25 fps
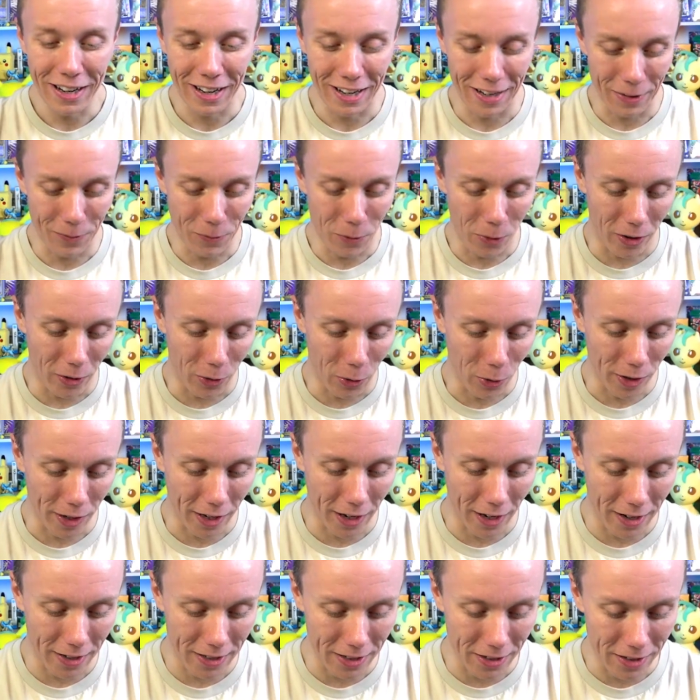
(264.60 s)
like what Aura
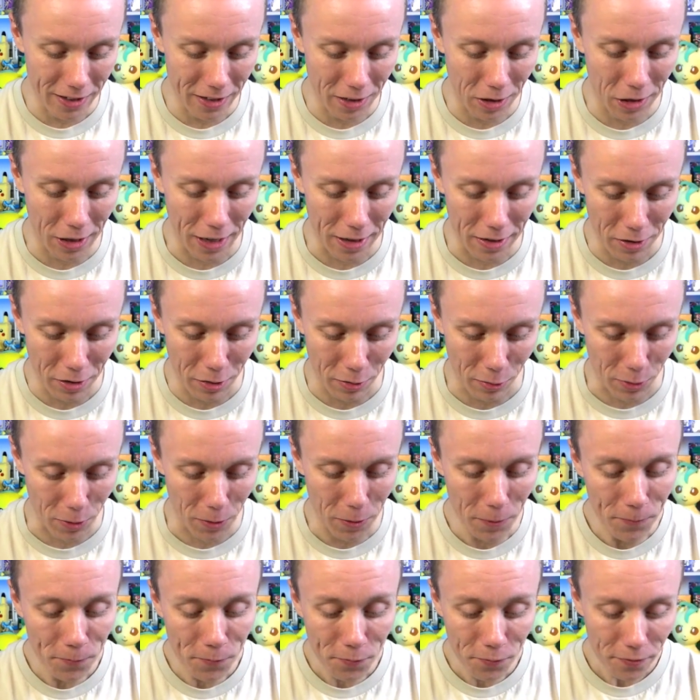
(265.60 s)
had sent
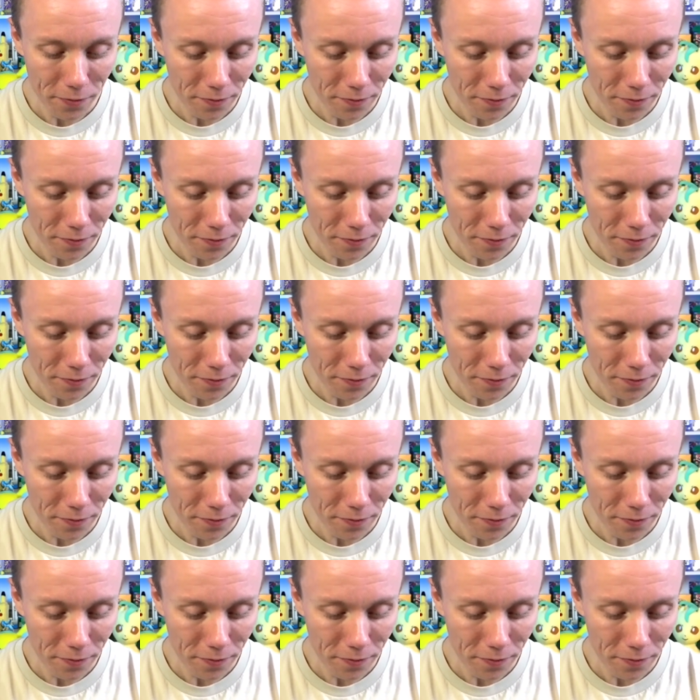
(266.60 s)
through,